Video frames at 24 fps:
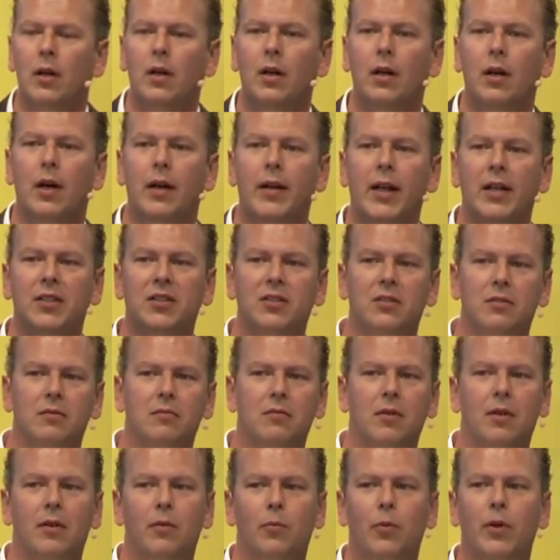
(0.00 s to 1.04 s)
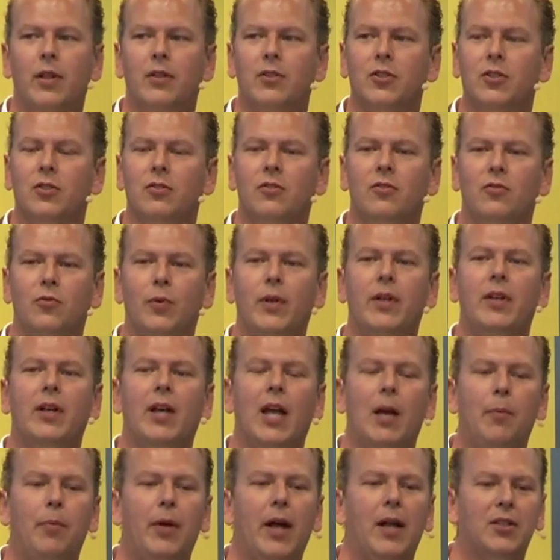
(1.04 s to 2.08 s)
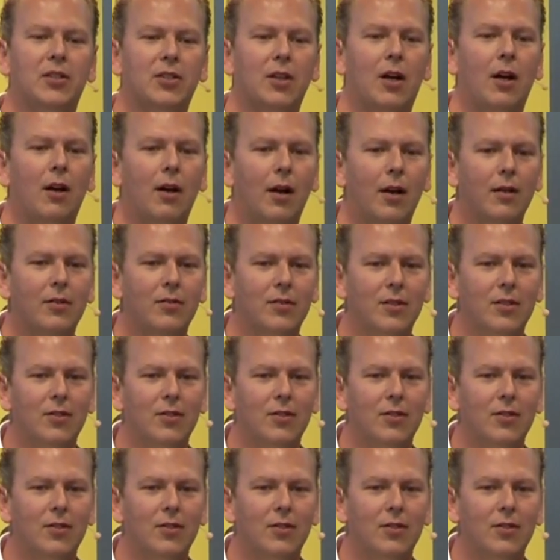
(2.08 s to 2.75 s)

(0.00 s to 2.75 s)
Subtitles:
and that's with a 20 kph target,